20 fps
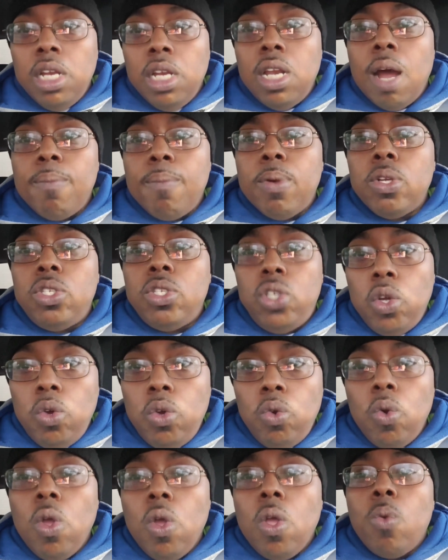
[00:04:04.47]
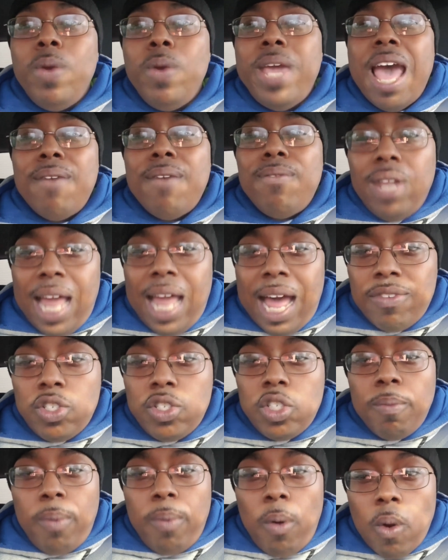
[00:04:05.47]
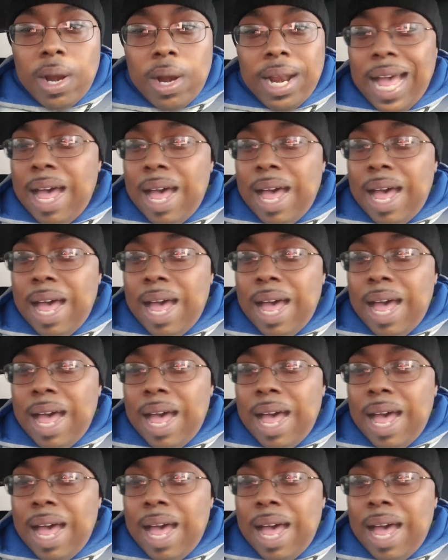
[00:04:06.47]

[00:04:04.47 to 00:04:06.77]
Number two, we have live support.